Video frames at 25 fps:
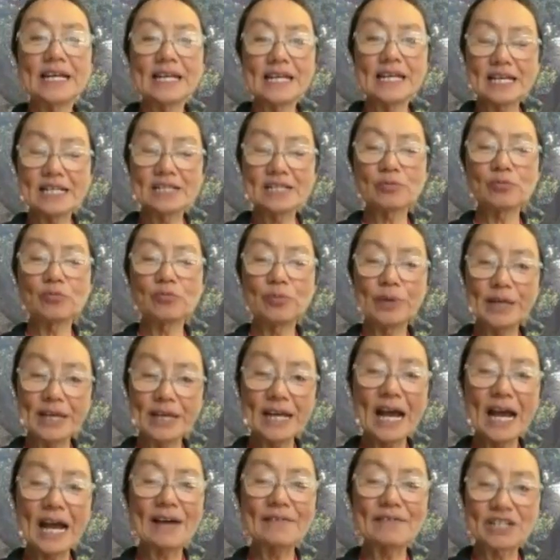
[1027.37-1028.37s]
is
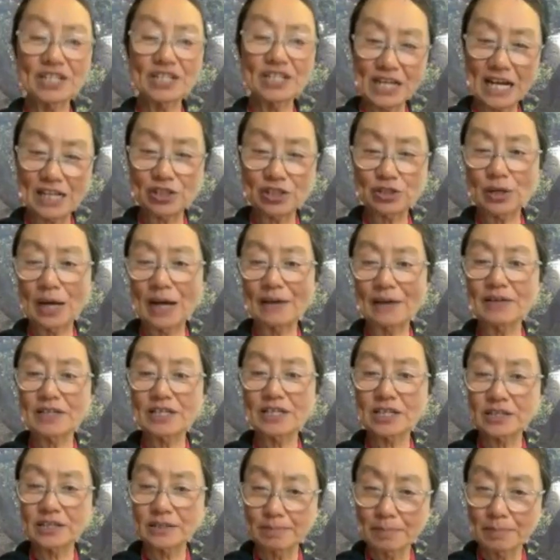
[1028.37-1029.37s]
we have a chance to have a
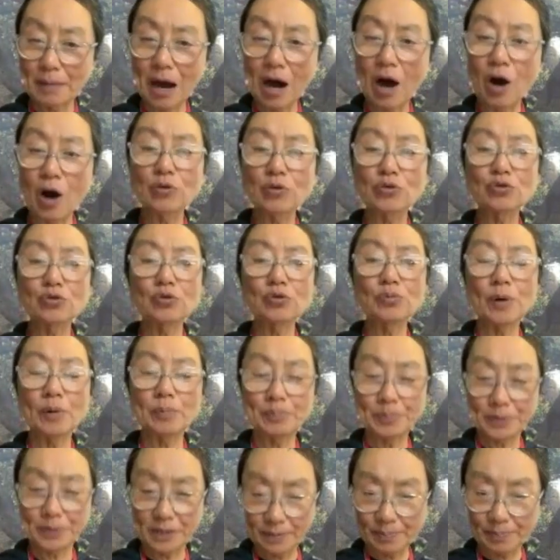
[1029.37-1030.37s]
small group
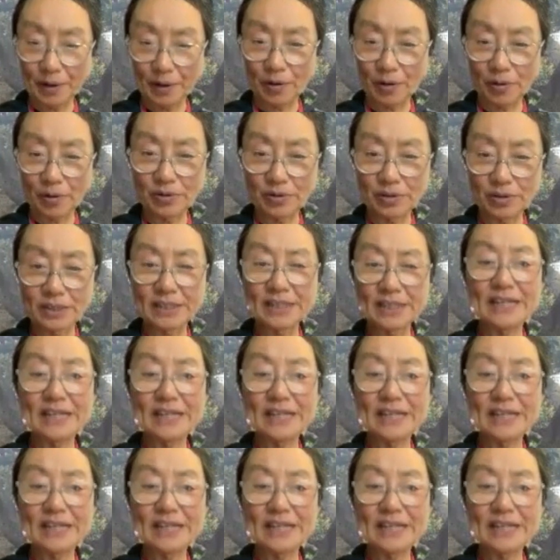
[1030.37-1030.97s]
of people